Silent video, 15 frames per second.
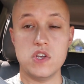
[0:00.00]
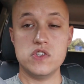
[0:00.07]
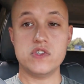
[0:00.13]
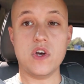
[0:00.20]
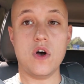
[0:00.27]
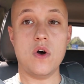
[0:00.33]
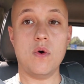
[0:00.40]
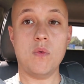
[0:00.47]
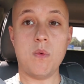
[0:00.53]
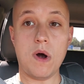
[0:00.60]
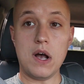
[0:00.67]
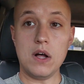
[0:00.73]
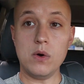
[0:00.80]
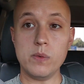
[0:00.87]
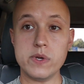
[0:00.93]
So
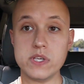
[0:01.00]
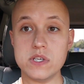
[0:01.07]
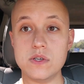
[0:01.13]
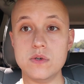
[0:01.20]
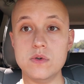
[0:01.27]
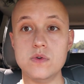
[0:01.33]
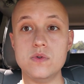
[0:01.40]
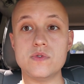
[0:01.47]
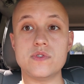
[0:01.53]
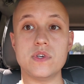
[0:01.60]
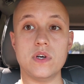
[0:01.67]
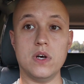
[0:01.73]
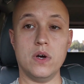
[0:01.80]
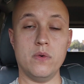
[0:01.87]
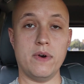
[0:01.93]
while we use
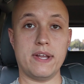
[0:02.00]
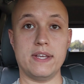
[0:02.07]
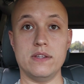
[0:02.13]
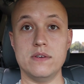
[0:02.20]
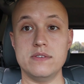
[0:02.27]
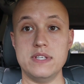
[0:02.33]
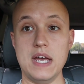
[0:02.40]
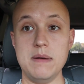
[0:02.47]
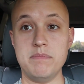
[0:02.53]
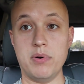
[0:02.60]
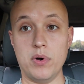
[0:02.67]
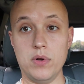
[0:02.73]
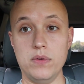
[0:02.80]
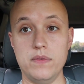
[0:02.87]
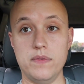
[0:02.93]
a regular
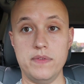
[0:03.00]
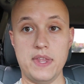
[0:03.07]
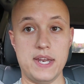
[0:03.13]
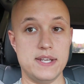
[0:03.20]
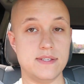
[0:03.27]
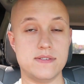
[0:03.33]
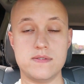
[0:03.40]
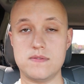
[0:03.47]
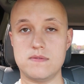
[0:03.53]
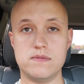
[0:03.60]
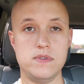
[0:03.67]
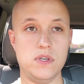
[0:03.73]
deadbolt that is,